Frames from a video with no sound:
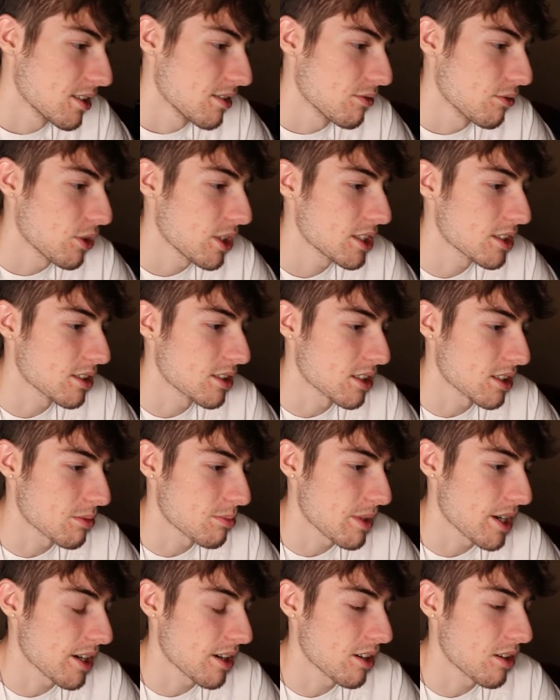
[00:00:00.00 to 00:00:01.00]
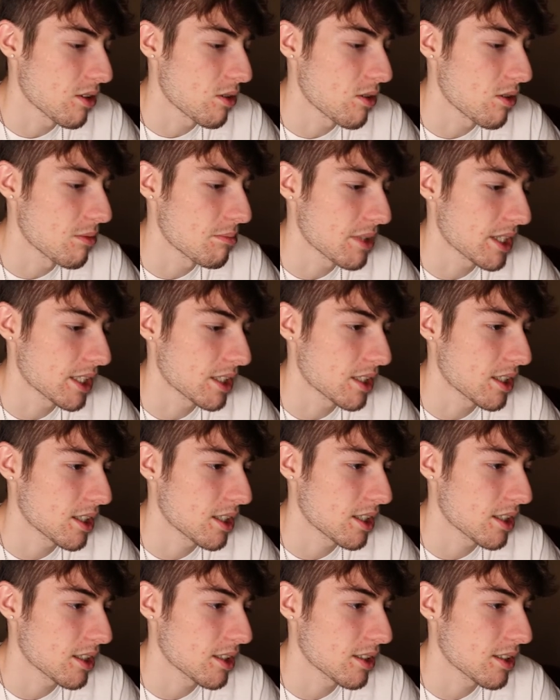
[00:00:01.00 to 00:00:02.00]
Voyage of Despair, oh my
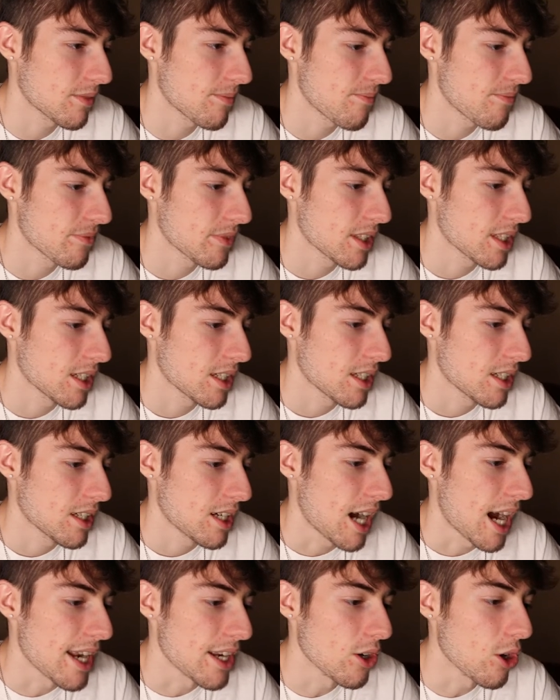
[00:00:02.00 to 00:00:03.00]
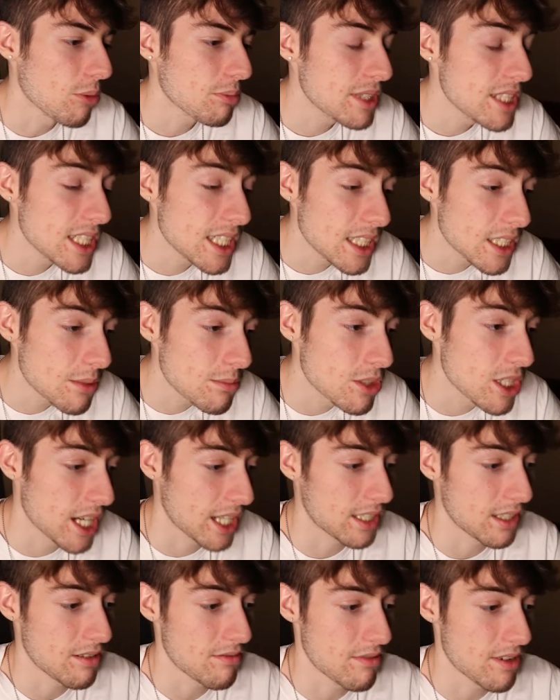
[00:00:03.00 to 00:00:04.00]
god. I know I'm thinking
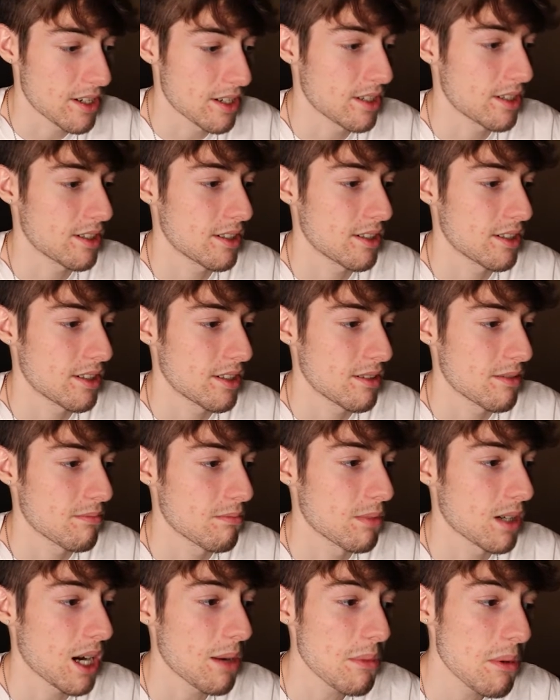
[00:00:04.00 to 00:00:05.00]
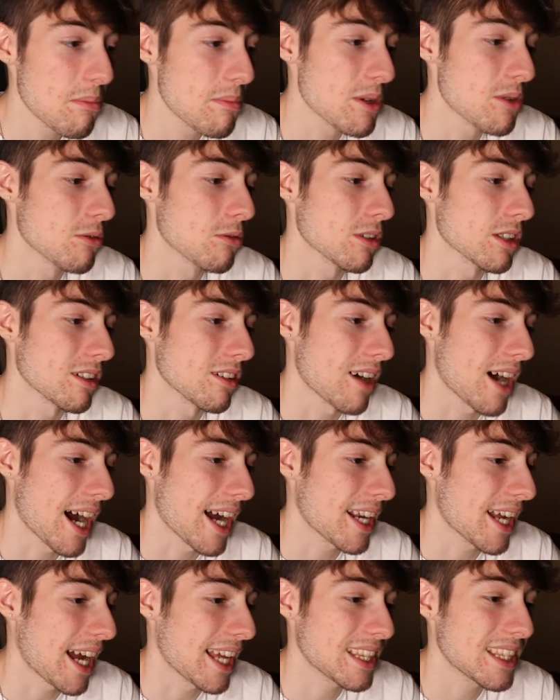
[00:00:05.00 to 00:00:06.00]
objective here, but I'm gonna be real.
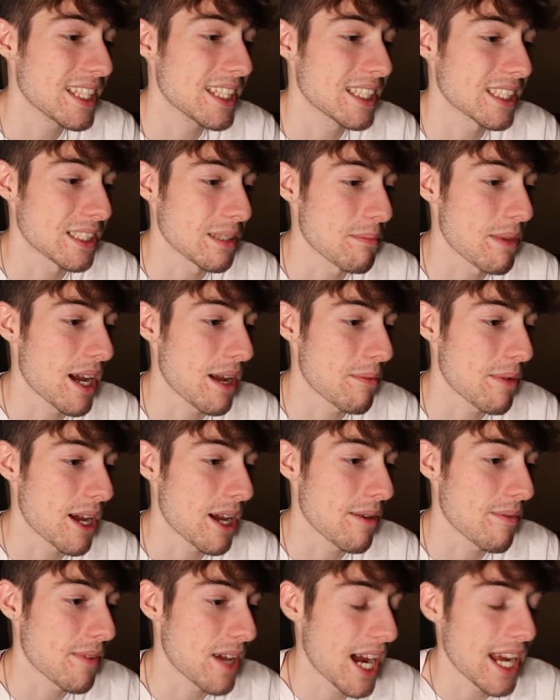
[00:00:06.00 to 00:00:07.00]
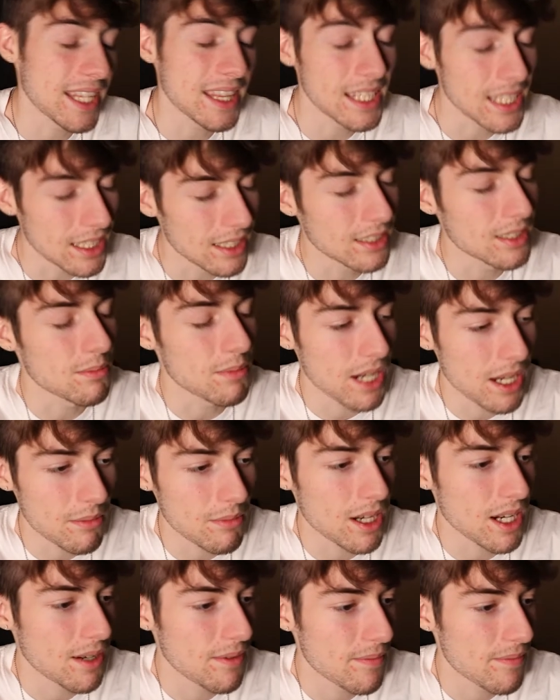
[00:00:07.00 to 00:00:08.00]
I think it's a bad map. I think it's a bad
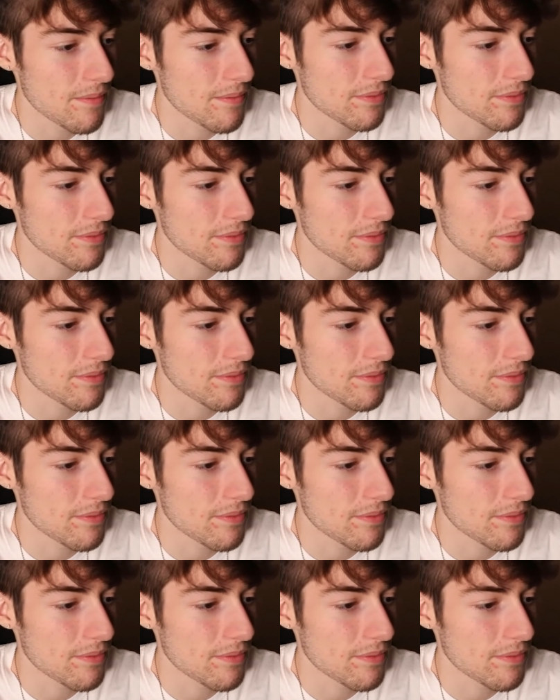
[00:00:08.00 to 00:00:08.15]
map.